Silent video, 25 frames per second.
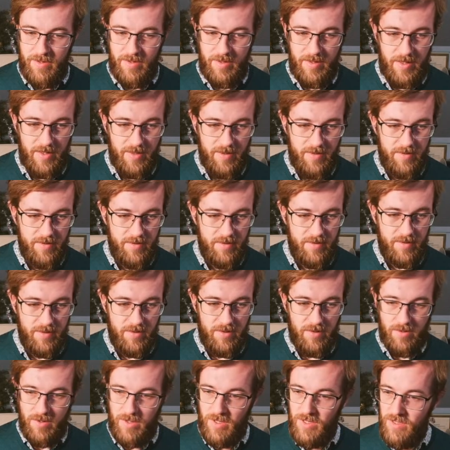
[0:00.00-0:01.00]
Yeah.
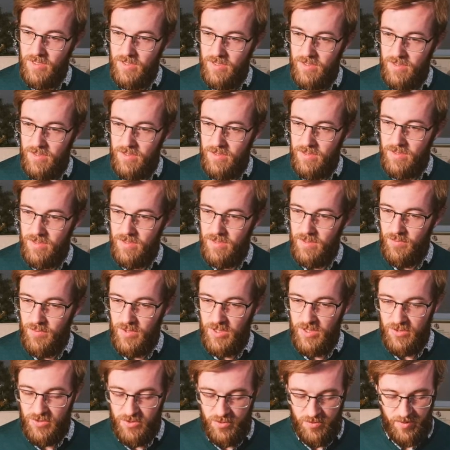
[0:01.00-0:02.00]
So this
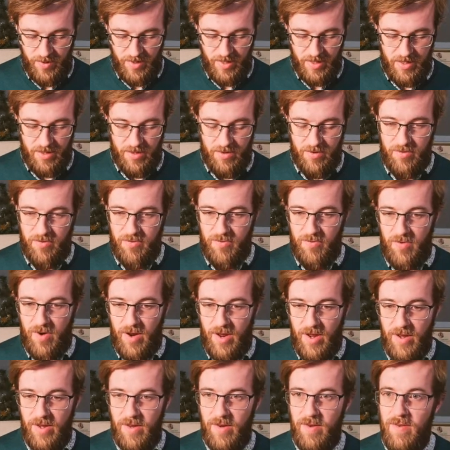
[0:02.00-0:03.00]
appears to be
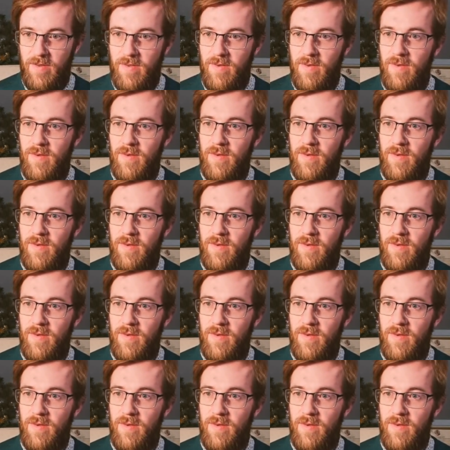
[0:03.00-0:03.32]
correct.